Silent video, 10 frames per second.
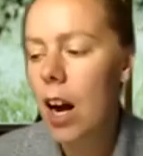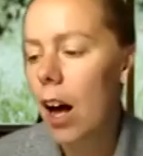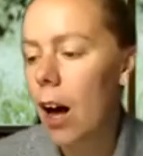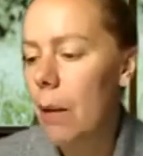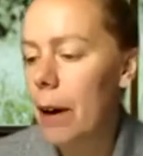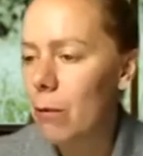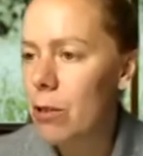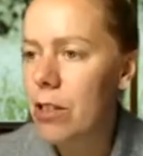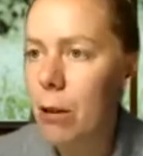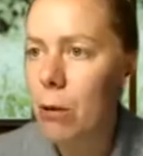I
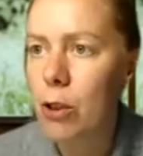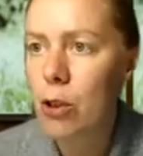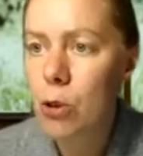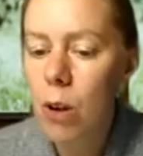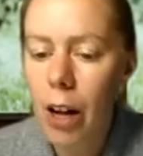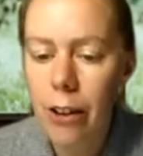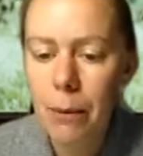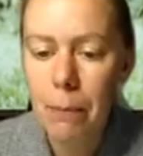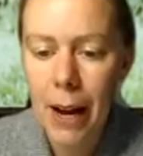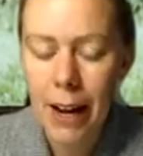was there with two other
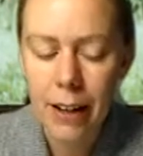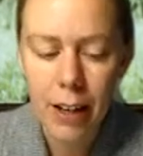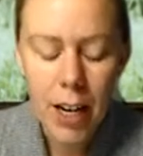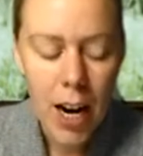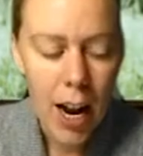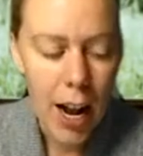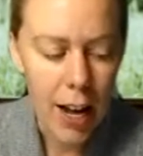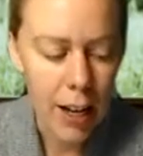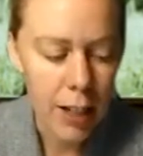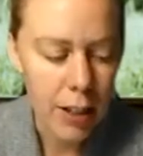men,
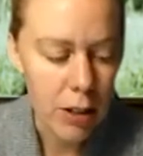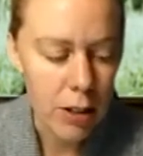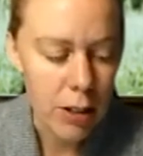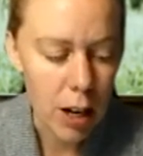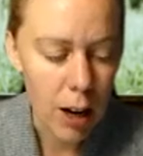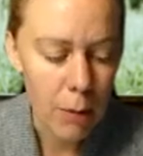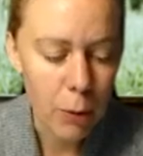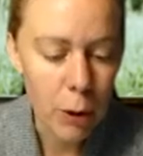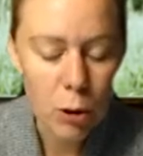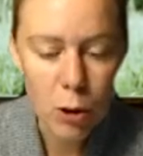and
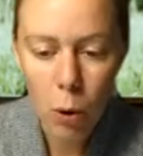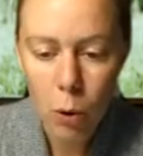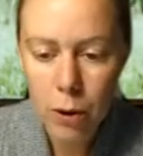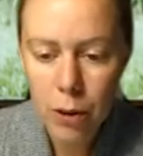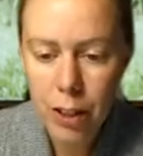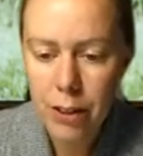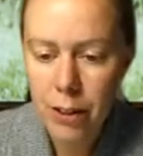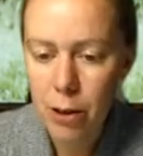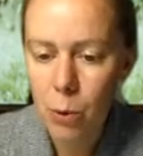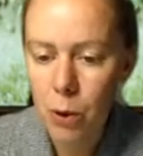we were told that
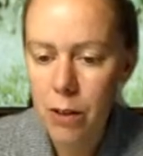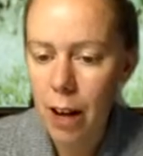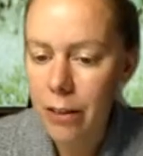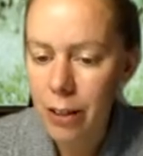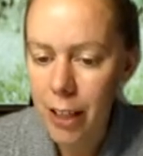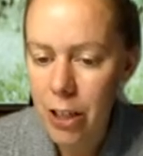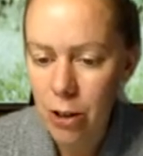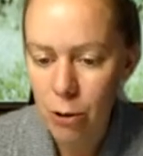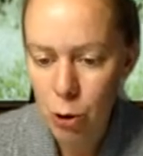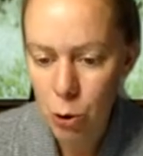this was
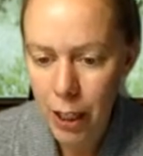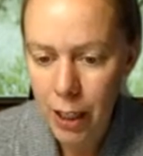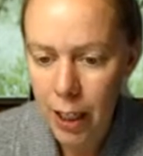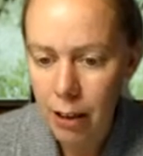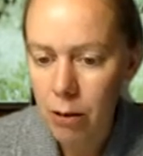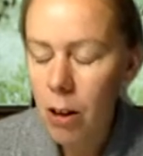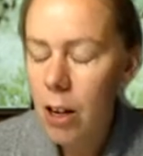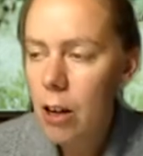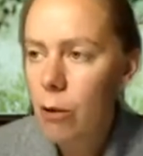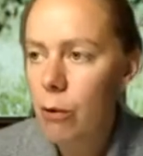isolation training
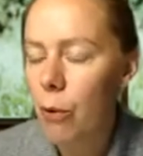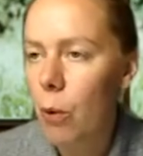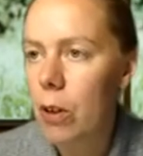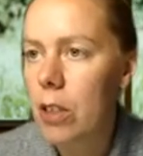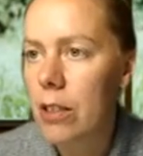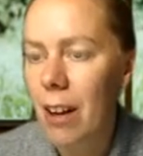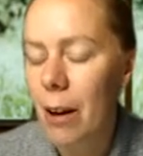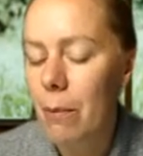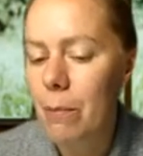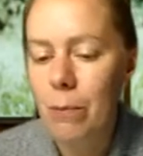for
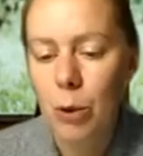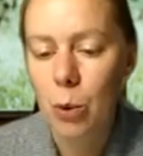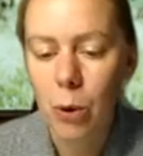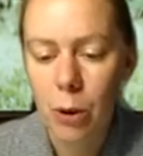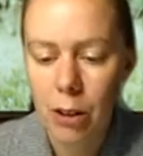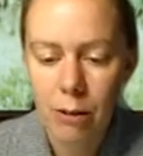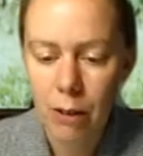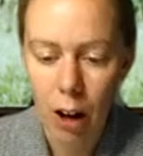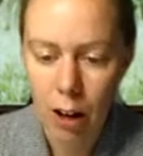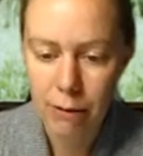some sort of
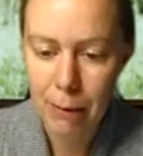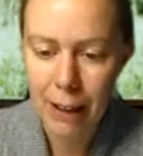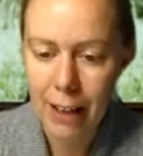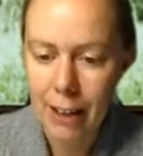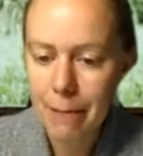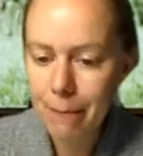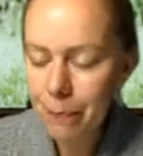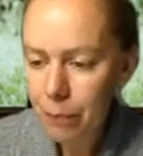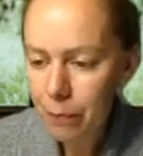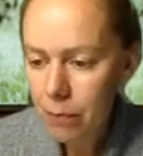off-planet
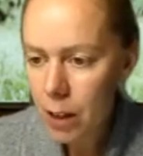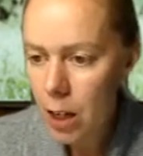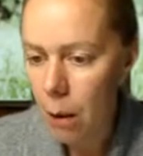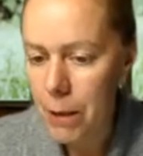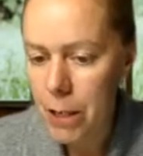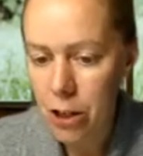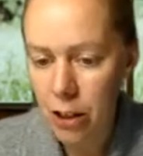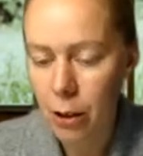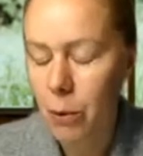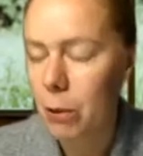mission
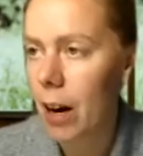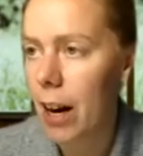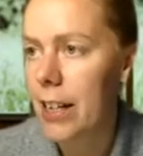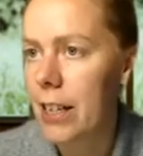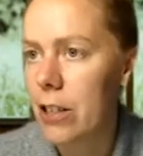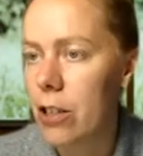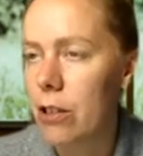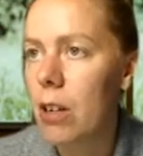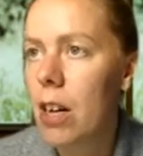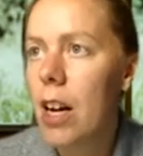that we were heading into.